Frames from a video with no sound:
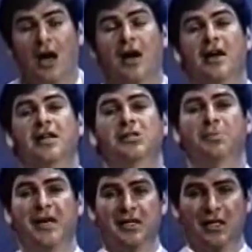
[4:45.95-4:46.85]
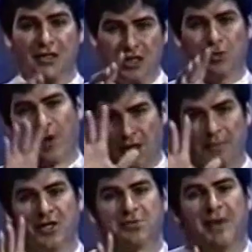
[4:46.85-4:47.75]
uh, explained it this way, and
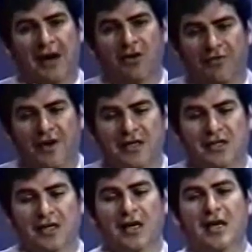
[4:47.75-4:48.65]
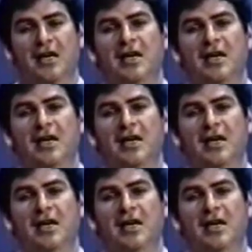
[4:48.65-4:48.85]
I'm just paraphrasing.